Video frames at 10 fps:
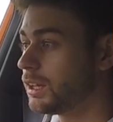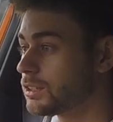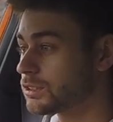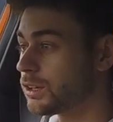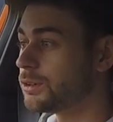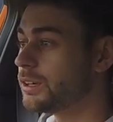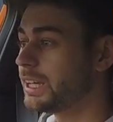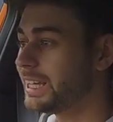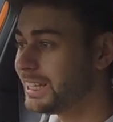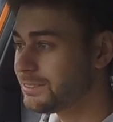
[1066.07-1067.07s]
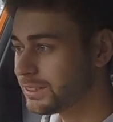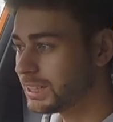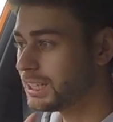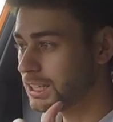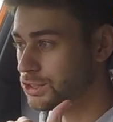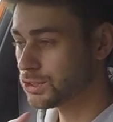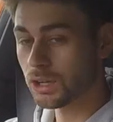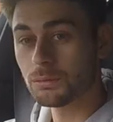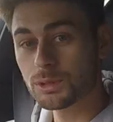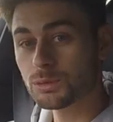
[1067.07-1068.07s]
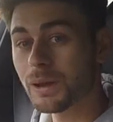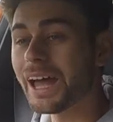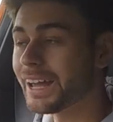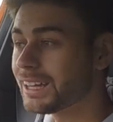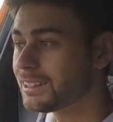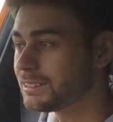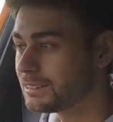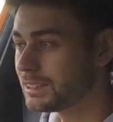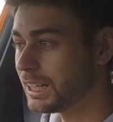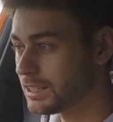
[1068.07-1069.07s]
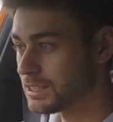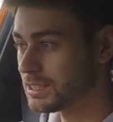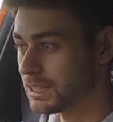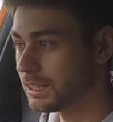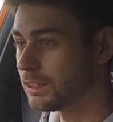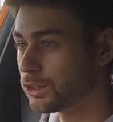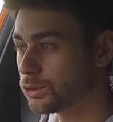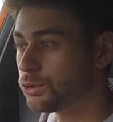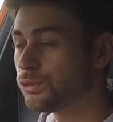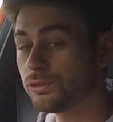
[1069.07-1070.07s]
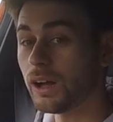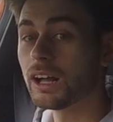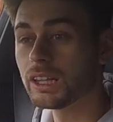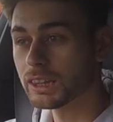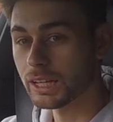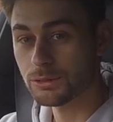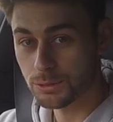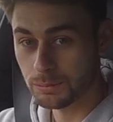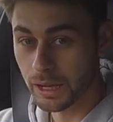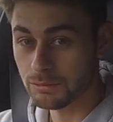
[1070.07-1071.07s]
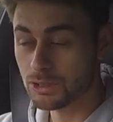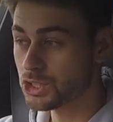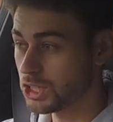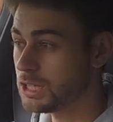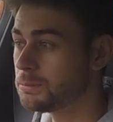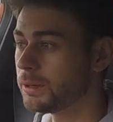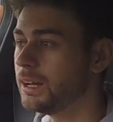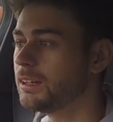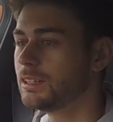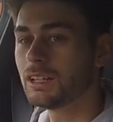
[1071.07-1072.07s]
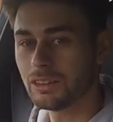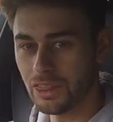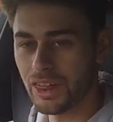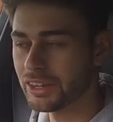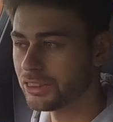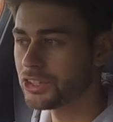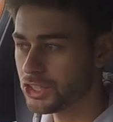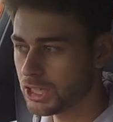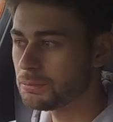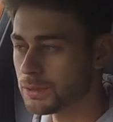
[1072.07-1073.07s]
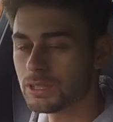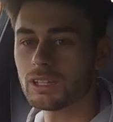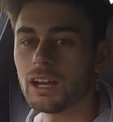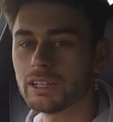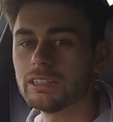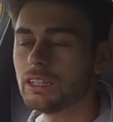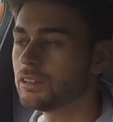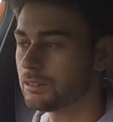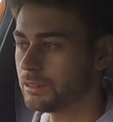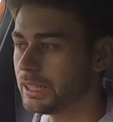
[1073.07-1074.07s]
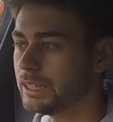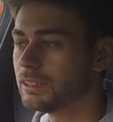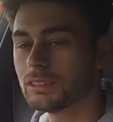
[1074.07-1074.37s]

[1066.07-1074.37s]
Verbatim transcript: So even in its top spec, it's still a good £5,000 cheaper than the cheapest ID3,